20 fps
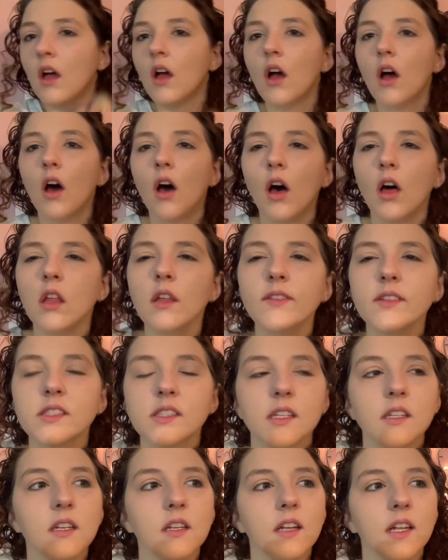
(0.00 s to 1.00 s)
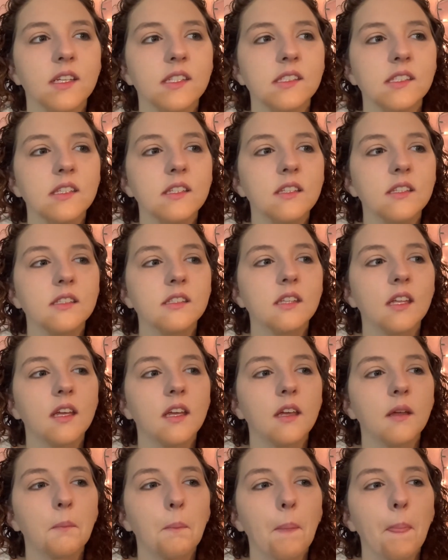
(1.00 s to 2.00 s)
all of a sudden I see this like
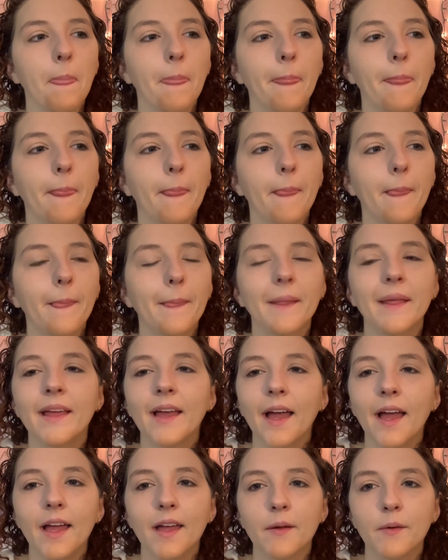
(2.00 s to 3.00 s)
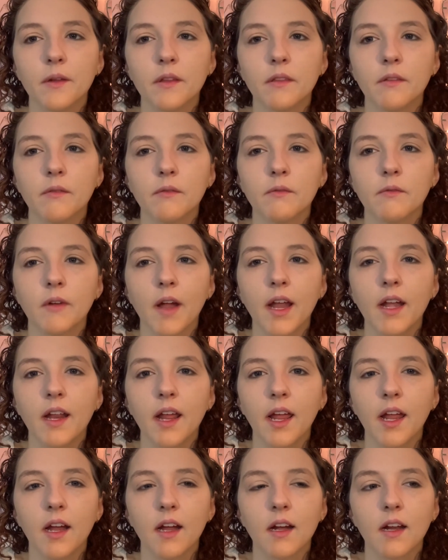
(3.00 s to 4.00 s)
guy with red
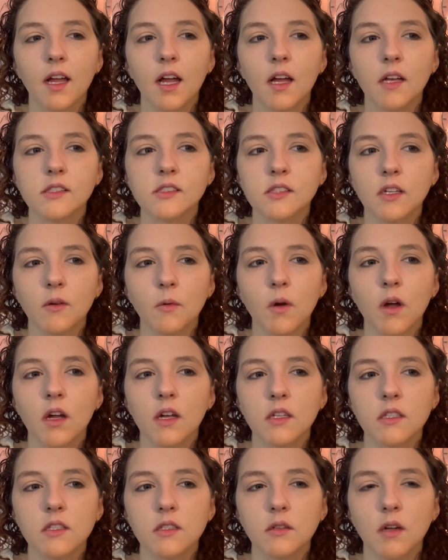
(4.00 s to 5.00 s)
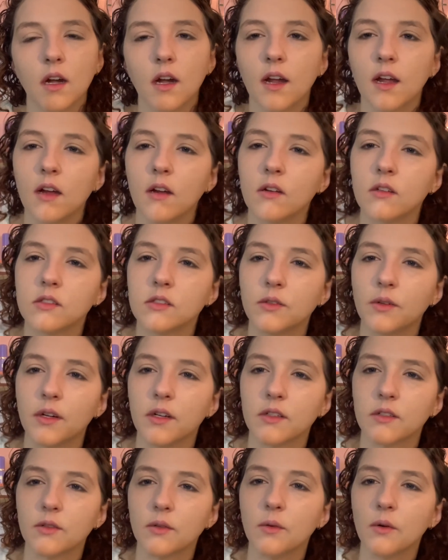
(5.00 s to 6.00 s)
hair start walking to our house, to our
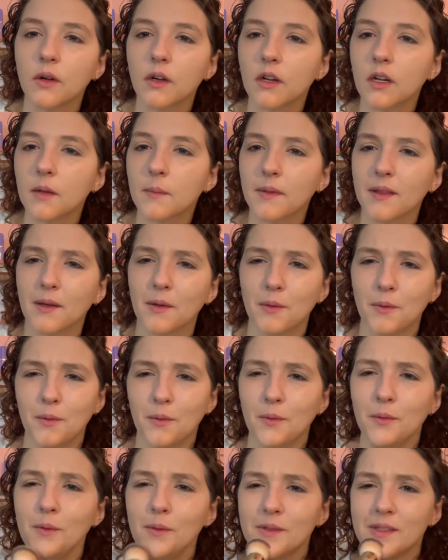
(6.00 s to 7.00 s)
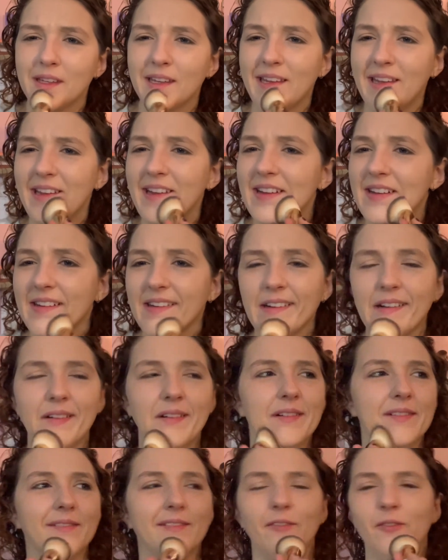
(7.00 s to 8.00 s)
door, and I'm like, who's here?
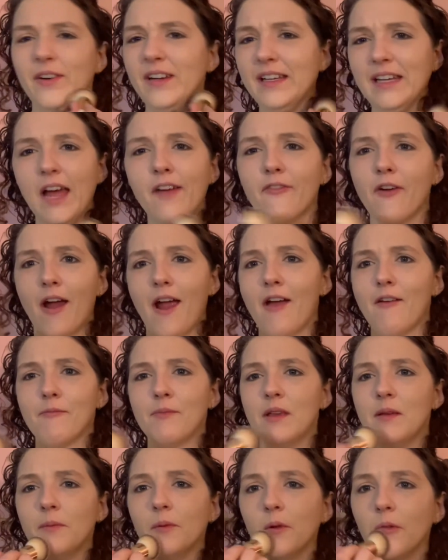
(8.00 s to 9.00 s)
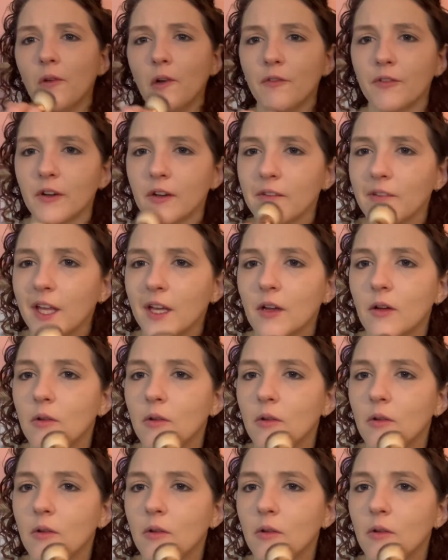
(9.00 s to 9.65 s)
We never have people over, like